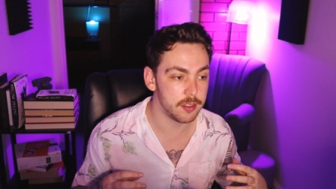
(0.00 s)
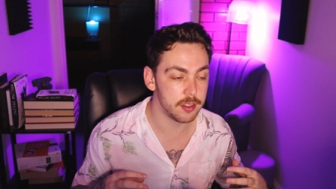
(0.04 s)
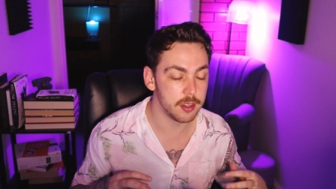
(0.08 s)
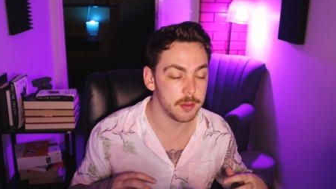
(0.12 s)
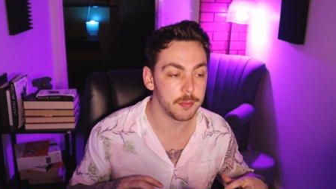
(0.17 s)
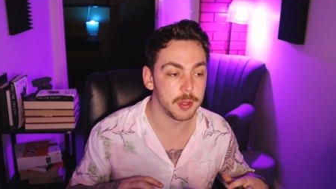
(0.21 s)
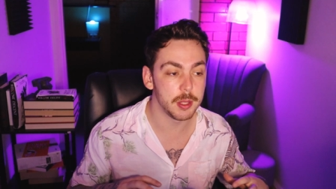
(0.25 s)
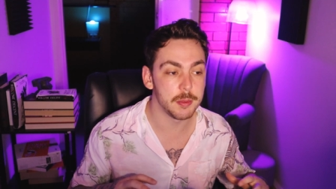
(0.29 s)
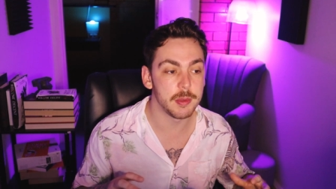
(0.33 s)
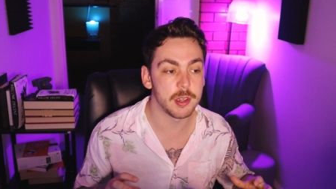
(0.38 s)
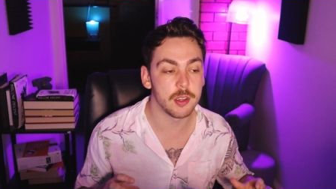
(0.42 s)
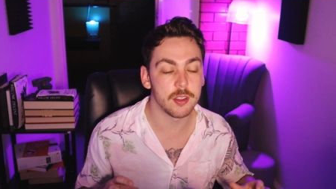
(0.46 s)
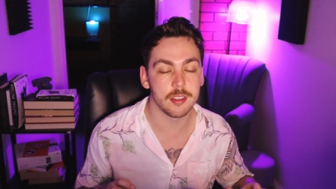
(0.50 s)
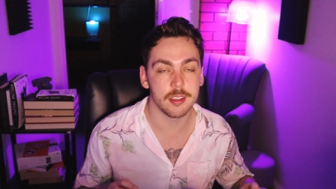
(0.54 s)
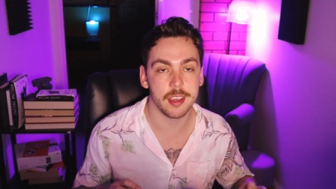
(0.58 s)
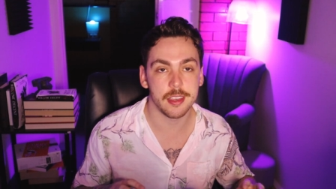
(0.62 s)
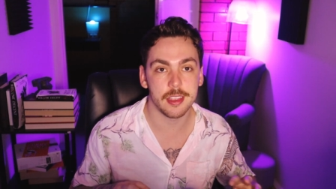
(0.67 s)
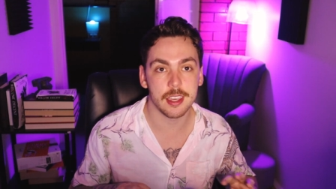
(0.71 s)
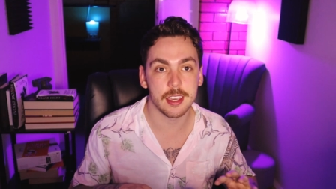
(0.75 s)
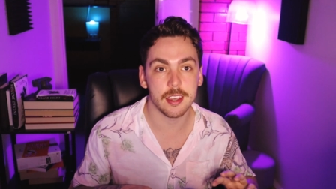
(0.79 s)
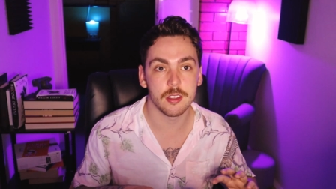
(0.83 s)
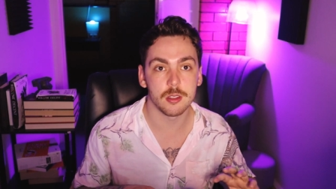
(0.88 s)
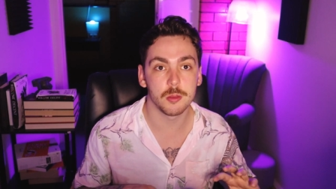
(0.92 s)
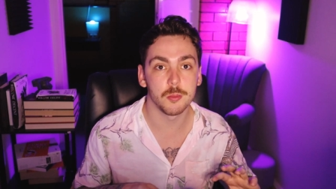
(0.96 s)
simply because I
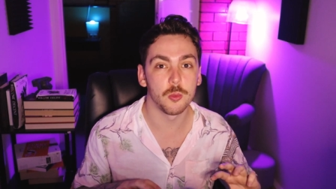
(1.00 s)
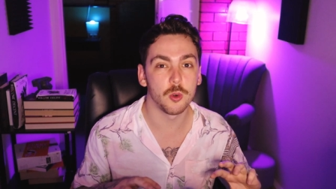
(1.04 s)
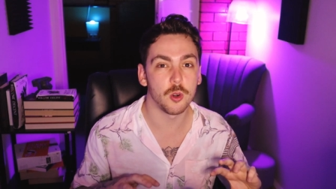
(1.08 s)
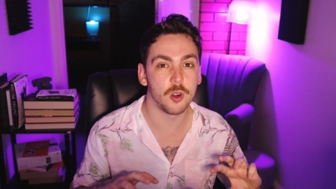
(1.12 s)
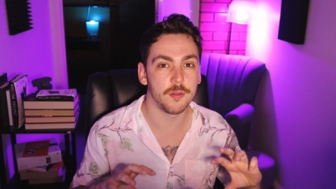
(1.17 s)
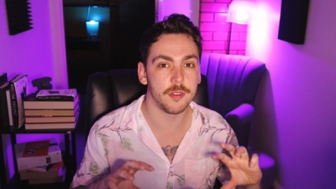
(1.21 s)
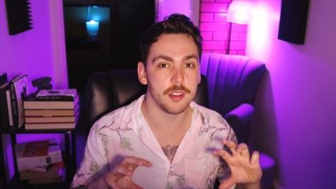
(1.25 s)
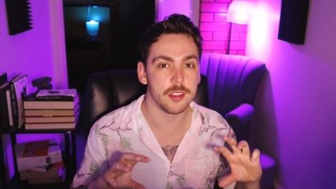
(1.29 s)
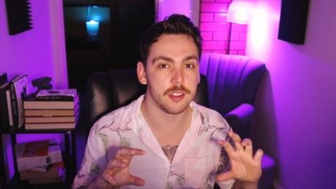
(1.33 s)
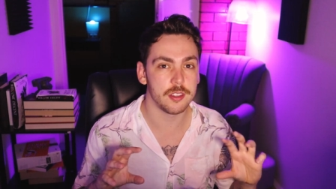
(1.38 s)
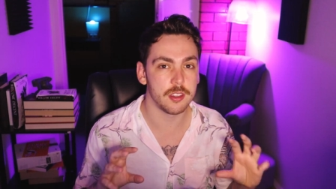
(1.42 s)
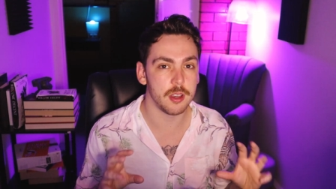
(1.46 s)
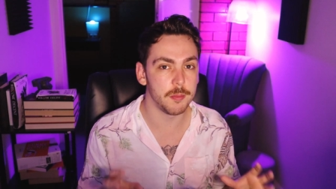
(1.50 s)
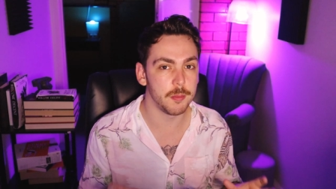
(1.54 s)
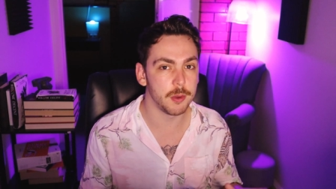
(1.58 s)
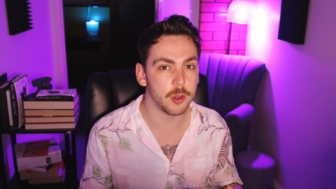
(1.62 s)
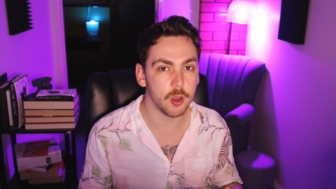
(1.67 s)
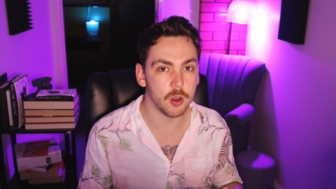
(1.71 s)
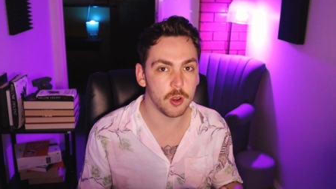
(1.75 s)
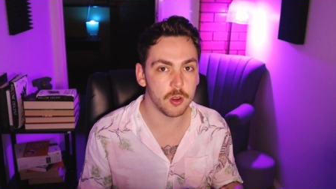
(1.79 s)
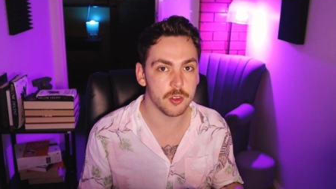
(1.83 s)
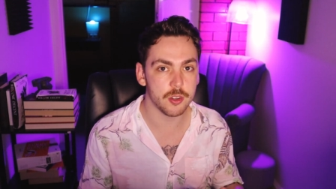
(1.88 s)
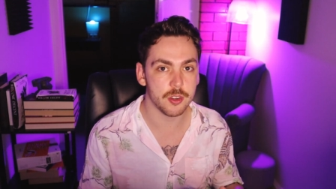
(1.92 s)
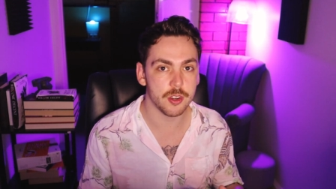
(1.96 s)
think it's more of a
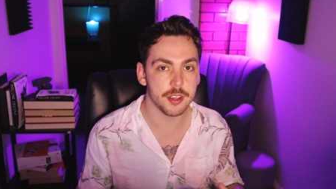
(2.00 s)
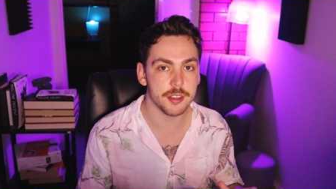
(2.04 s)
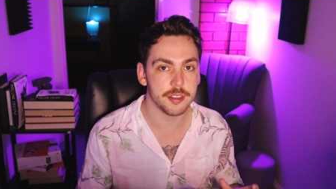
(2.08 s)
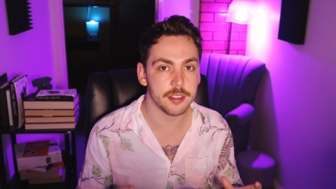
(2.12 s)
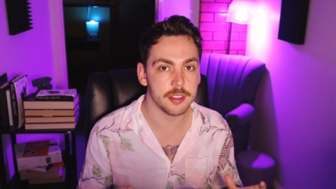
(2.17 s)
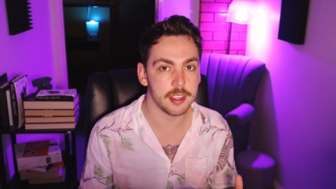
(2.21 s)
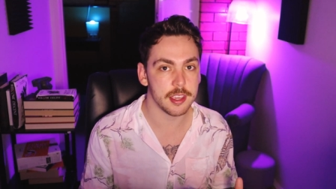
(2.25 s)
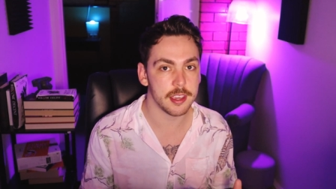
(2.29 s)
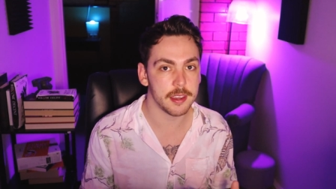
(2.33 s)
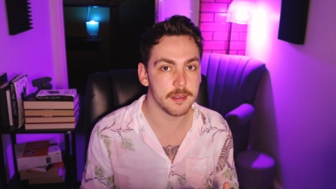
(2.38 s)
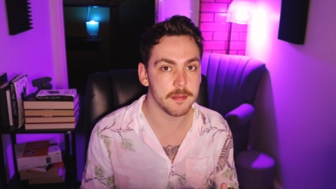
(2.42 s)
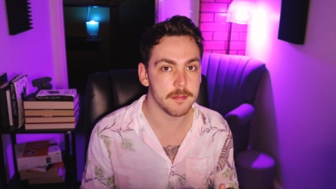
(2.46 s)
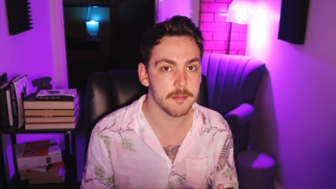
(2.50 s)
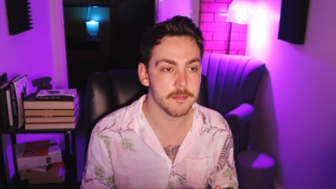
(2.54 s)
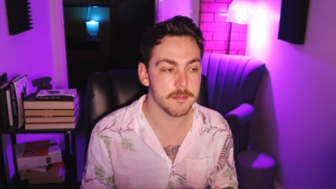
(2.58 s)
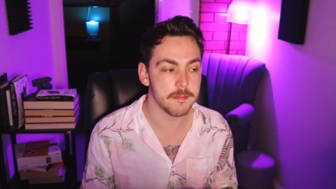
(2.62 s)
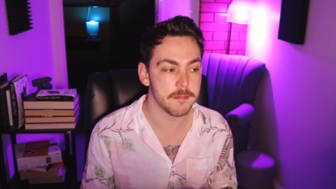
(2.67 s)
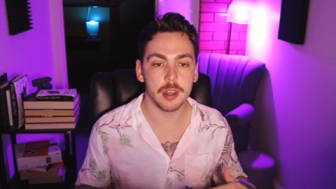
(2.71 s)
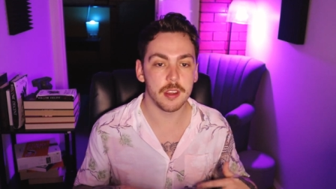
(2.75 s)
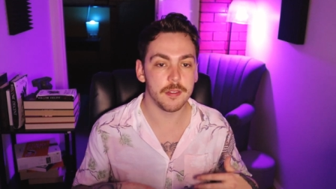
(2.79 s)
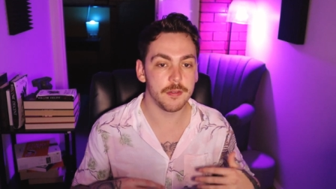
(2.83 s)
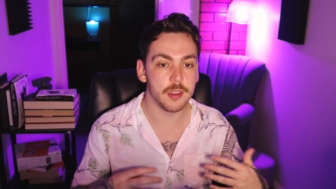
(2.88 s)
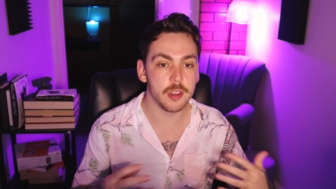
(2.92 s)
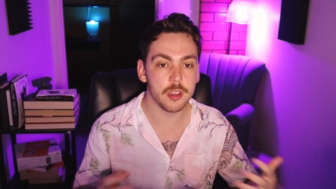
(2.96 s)
subconscious thing.
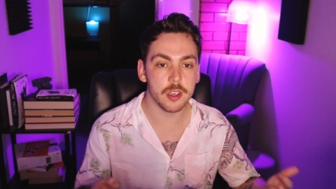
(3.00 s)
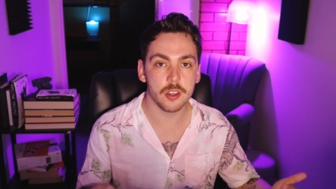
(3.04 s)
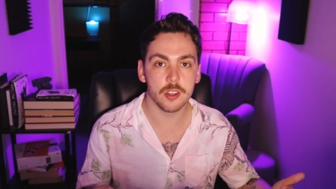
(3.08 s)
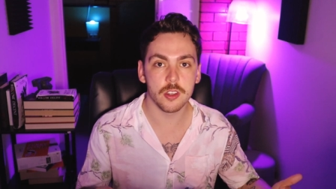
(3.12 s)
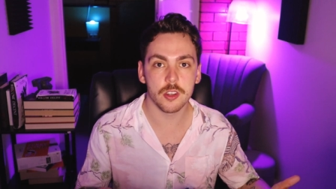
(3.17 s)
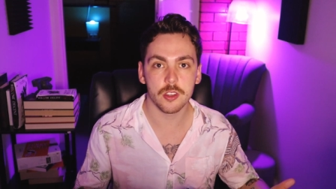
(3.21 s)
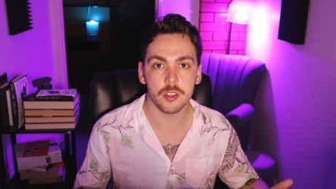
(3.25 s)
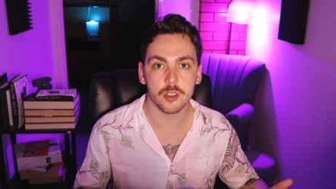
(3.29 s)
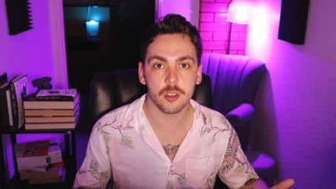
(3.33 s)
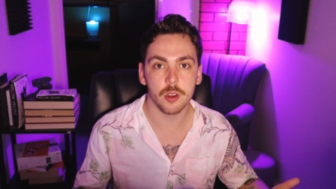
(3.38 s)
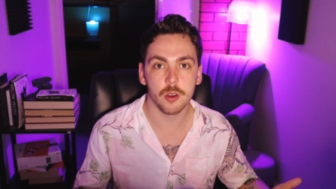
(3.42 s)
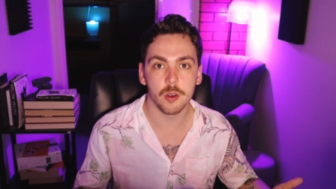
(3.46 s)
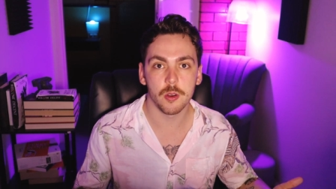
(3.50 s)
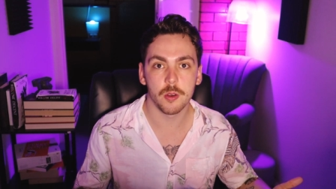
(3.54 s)
But if you can just